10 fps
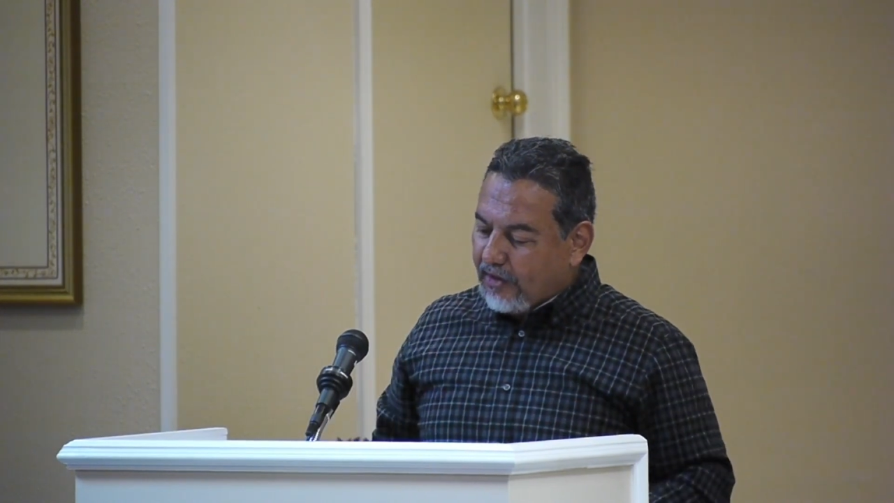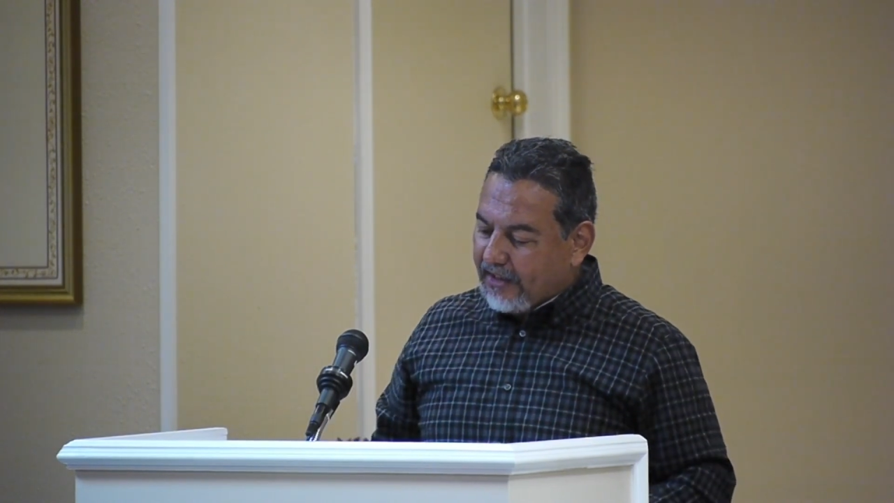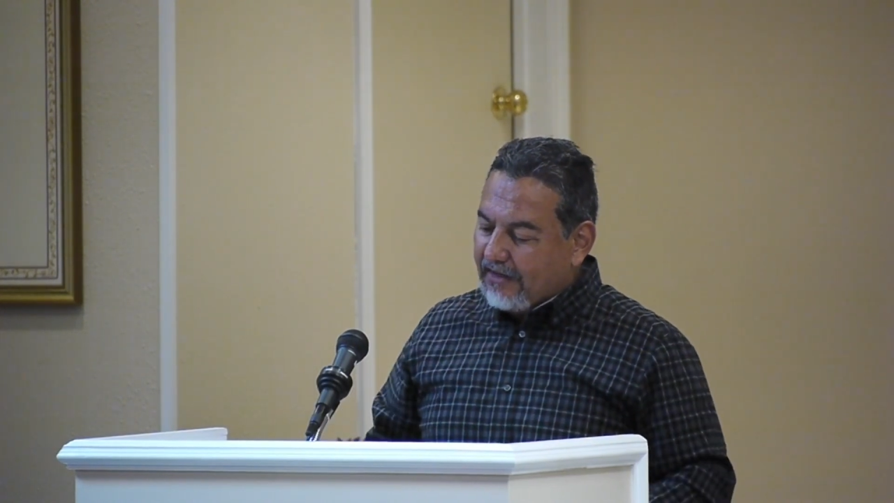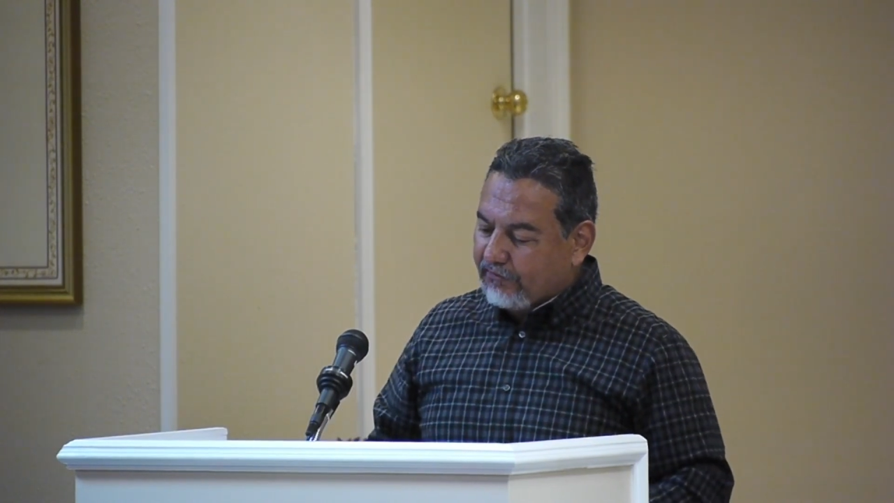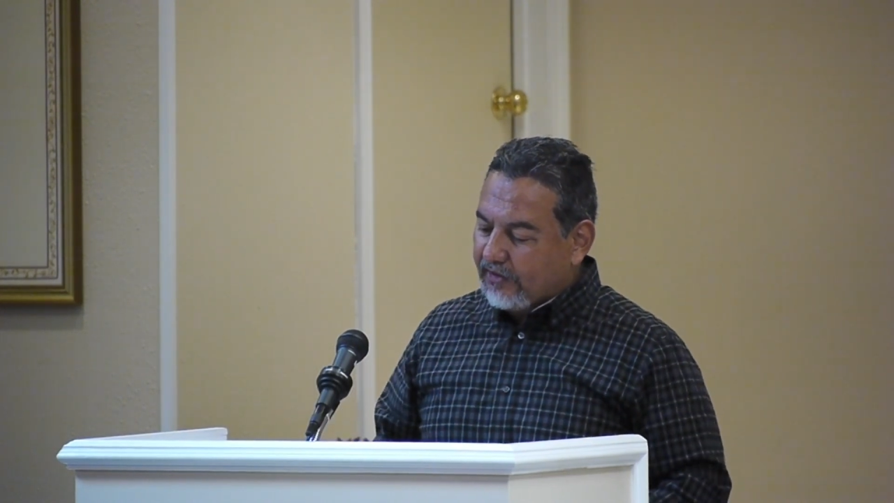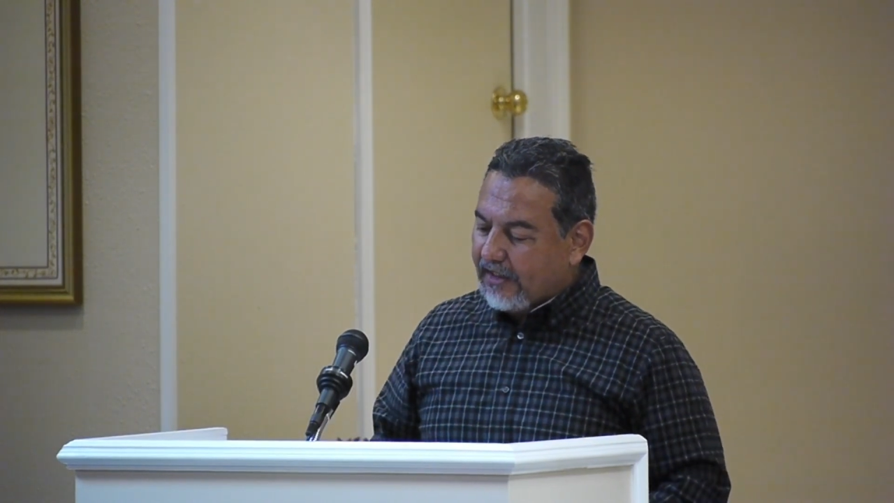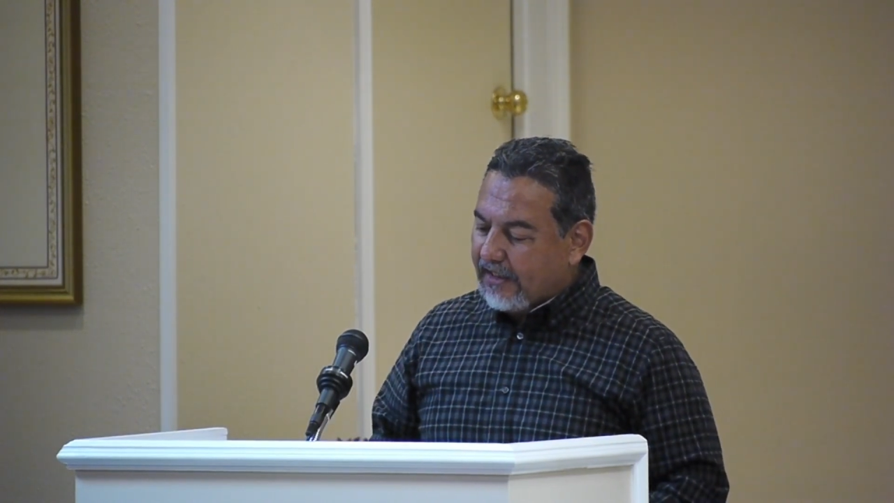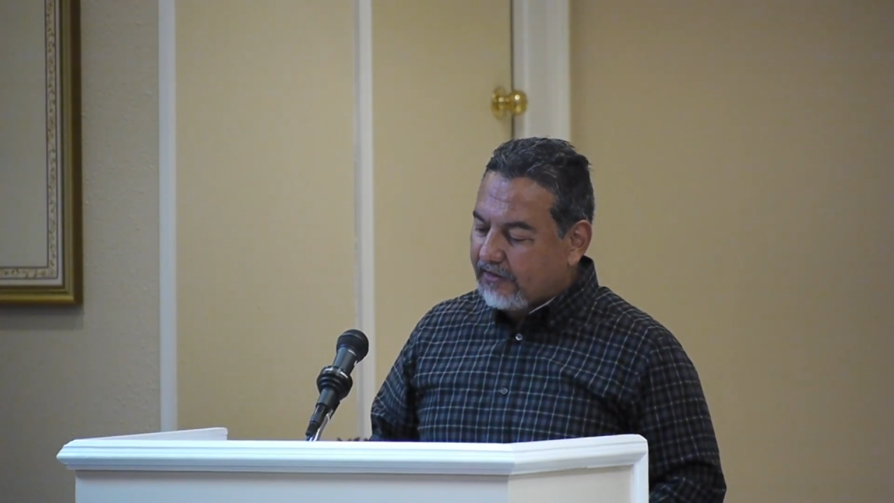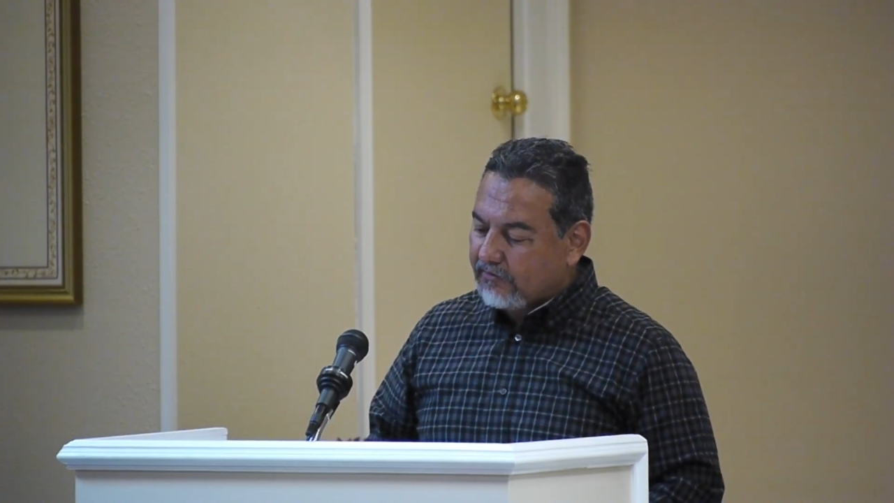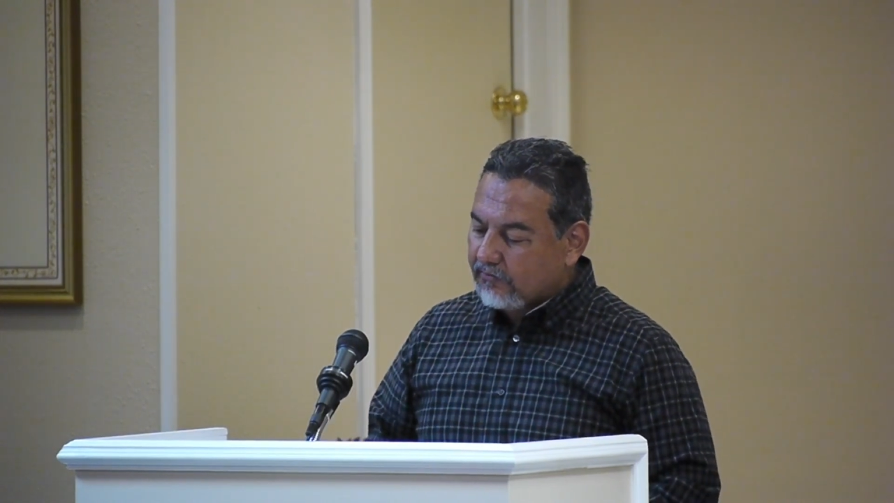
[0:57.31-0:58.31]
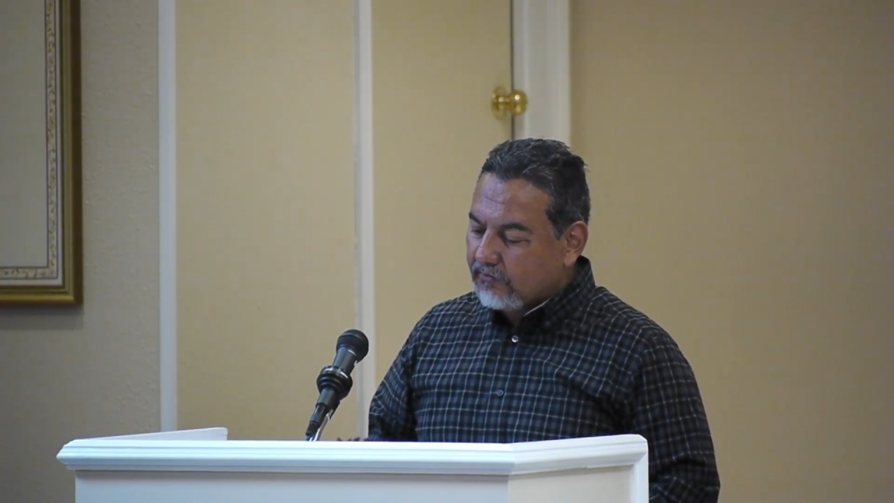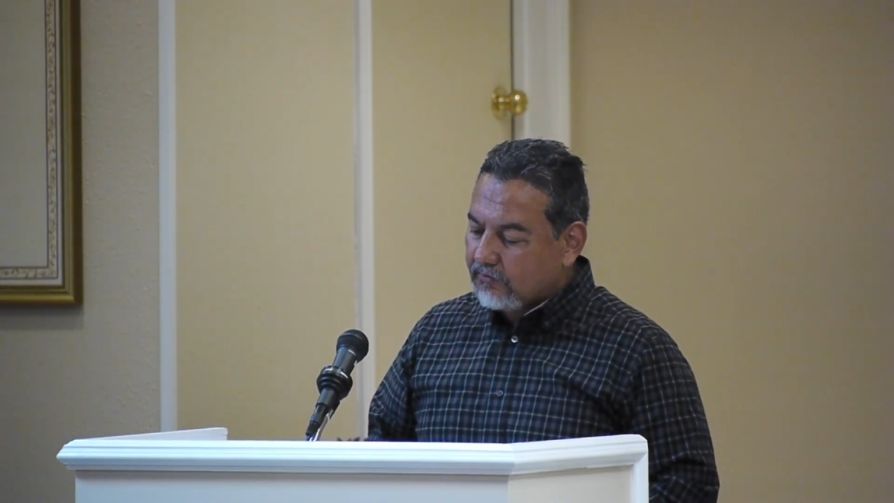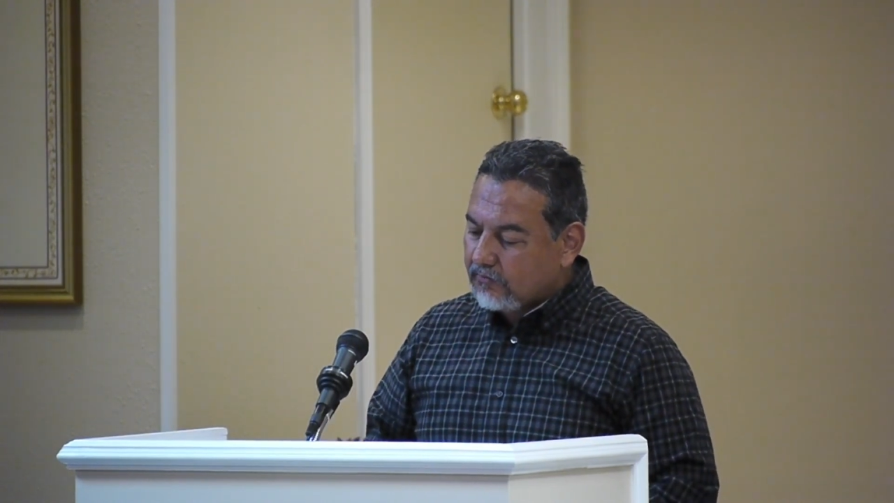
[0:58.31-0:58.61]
right after that.